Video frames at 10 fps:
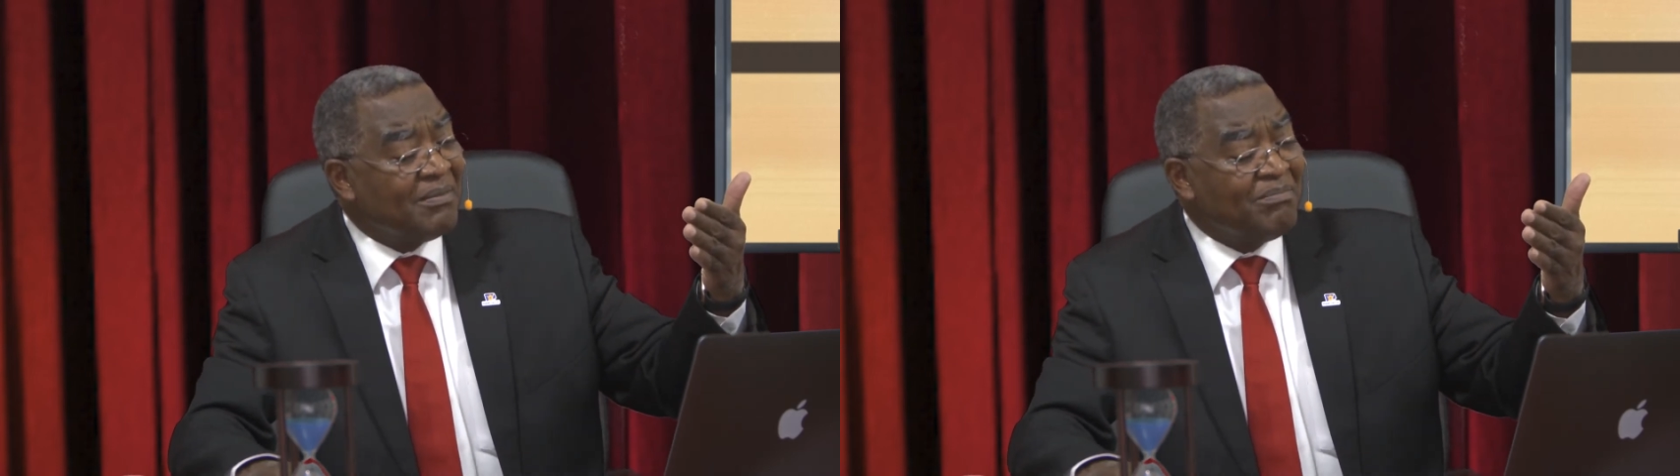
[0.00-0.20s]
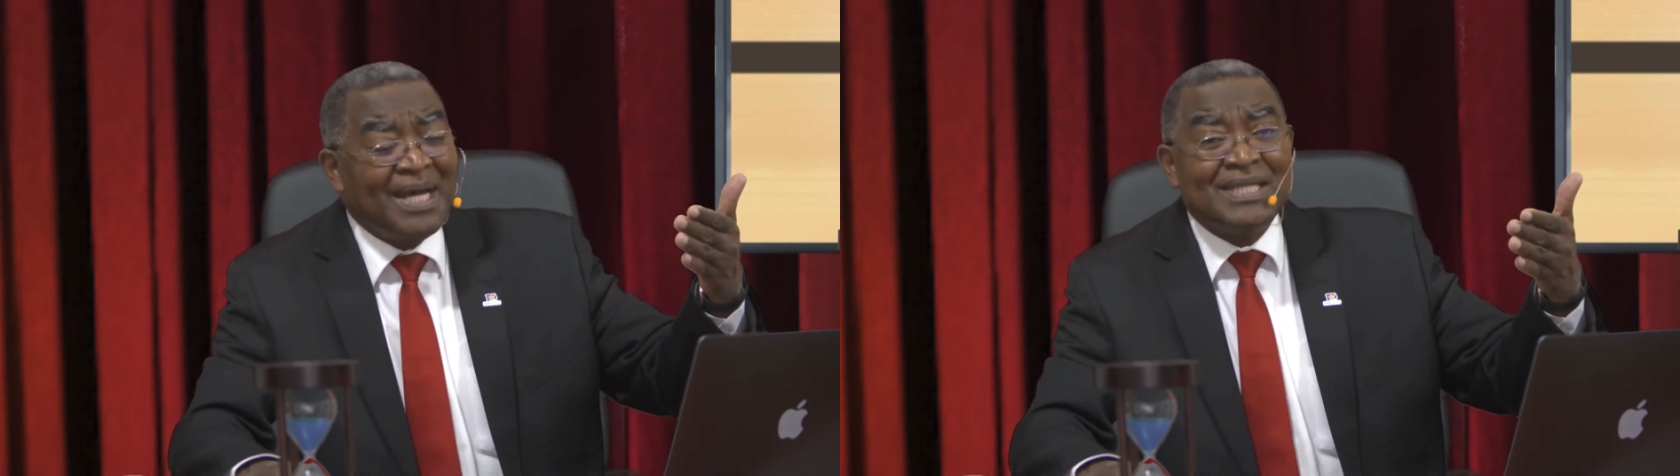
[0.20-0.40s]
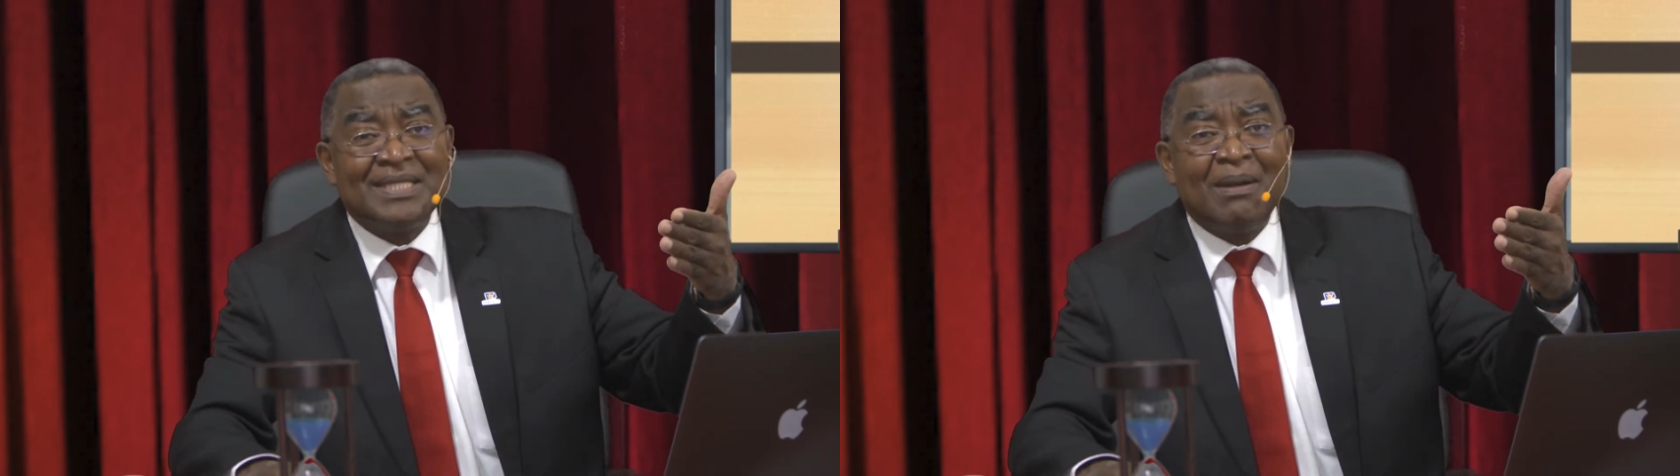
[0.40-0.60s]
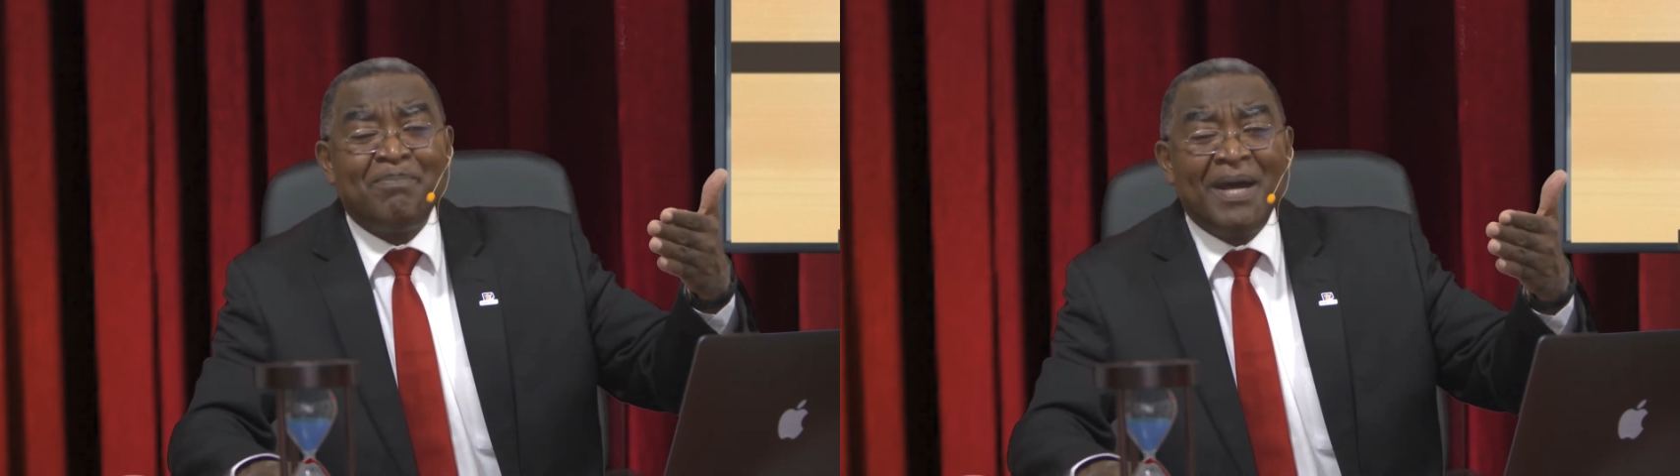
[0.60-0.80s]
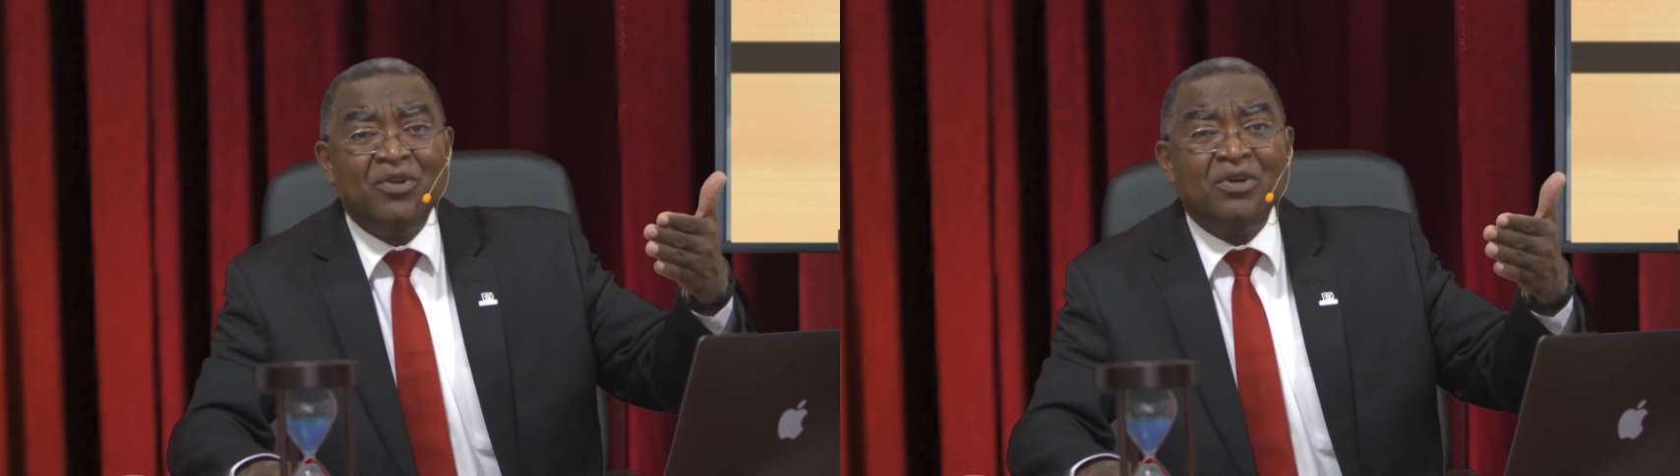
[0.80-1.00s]
Pastor
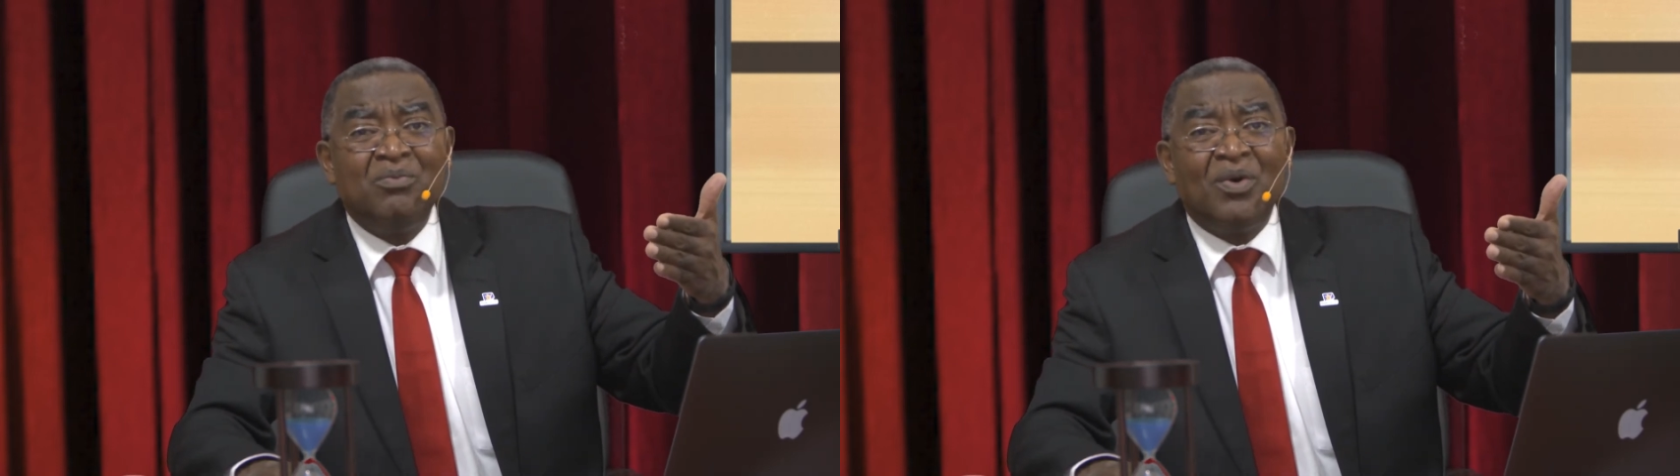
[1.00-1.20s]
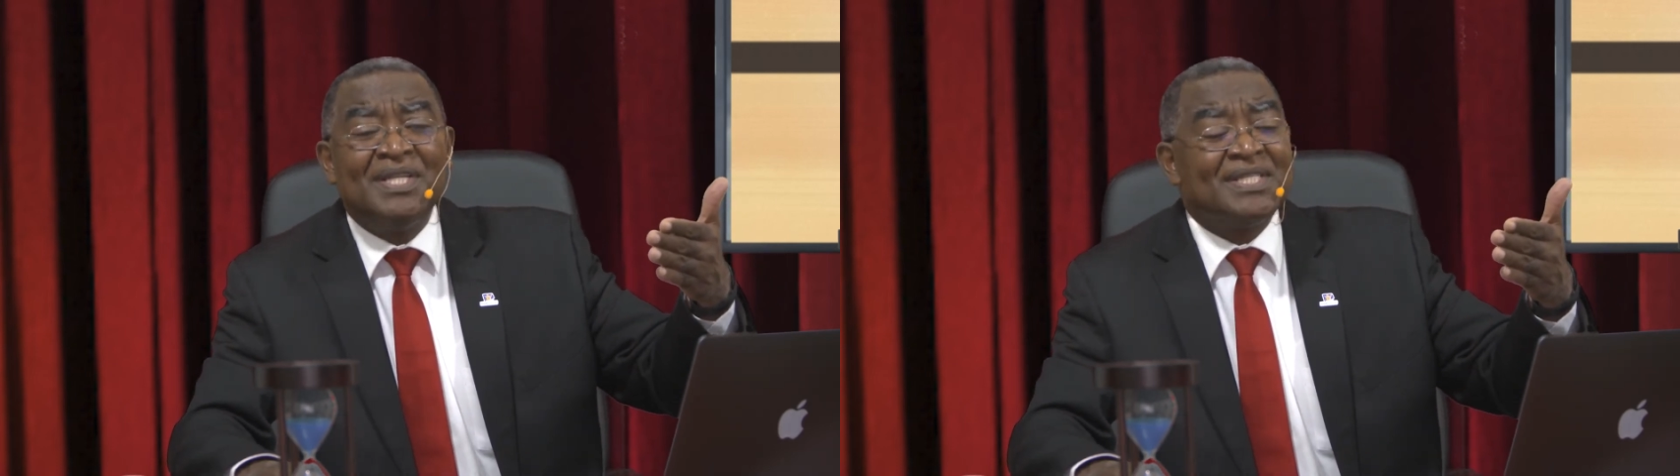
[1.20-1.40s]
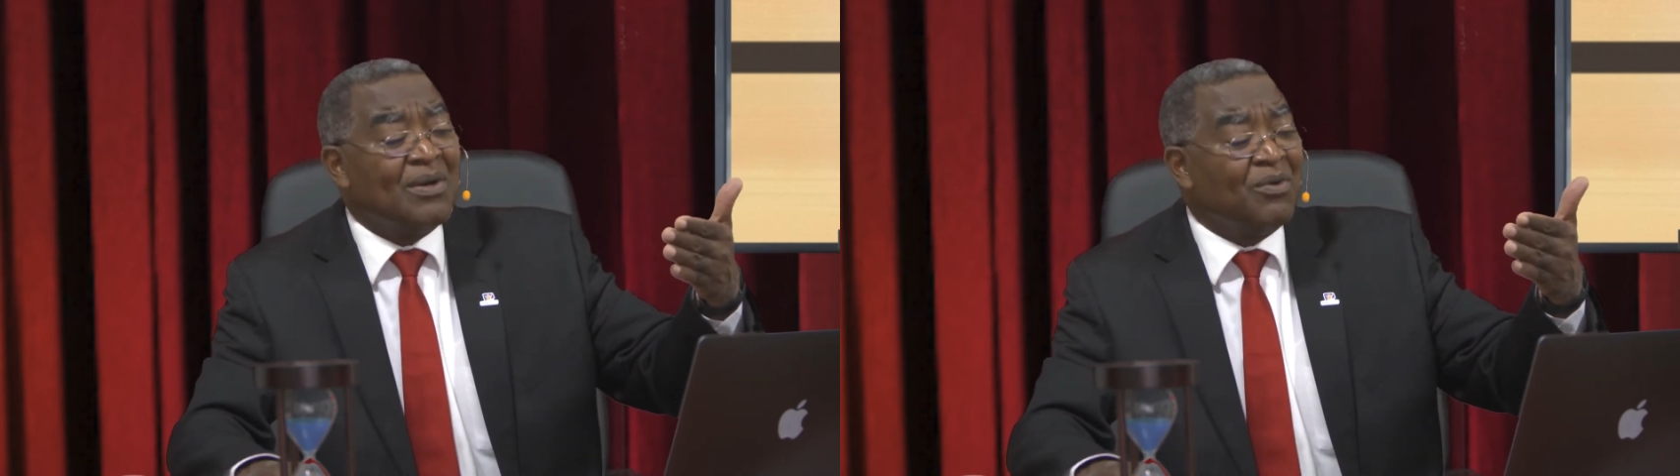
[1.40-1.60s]
Pardon Mwansa